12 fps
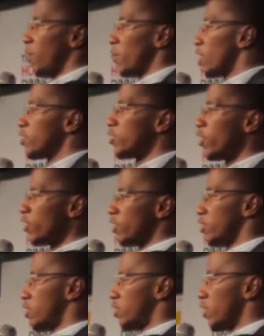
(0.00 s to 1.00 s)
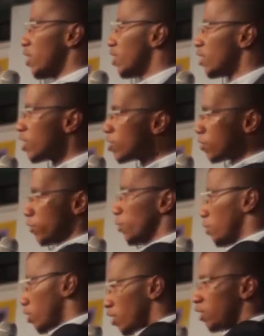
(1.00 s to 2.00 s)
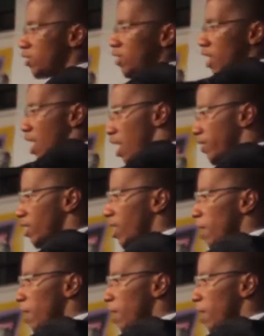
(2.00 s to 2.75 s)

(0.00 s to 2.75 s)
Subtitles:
when I started doing things for, other